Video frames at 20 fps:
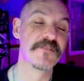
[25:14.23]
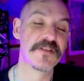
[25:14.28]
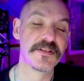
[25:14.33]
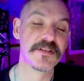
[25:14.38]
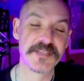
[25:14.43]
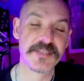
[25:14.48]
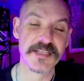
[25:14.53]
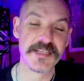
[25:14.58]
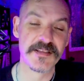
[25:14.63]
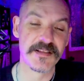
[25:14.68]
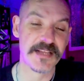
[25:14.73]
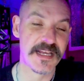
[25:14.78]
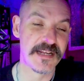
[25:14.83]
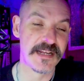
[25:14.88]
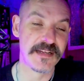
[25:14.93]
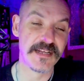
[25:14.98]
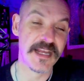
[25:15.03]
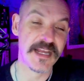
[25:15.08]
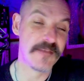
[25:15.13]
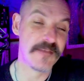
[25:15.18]
see the
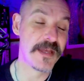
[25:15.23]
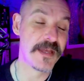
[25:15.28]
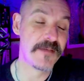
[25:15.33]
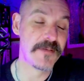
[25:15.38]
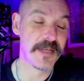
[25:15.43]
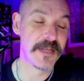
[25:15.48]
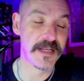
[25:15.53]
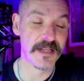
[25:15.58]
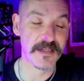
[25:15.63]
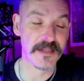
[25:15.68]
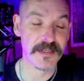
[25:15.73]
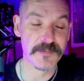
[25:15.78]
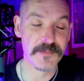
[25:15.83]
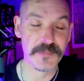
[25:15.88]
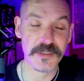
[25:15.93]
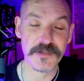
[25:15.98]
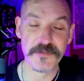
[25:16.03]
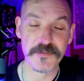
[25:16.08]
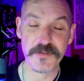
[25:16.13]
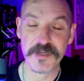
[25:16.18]
light of day. Maybe I'll
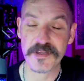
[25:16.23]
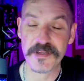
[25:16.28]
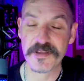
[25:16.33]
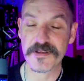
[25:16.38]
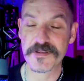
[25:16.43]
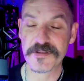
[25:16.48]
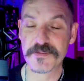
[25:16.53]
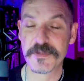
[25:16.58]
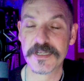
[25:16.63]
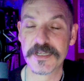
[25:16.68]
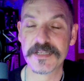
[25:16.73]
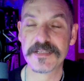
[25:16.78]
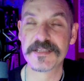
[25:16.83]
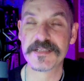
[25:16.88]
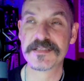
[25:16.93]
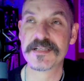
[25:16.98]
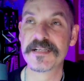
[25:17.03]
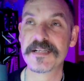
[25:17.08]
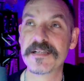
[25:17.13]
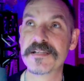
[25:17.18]
upload one of those one of
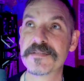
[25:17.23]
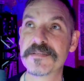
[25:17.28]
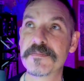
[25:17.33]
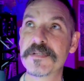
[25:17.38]
these days.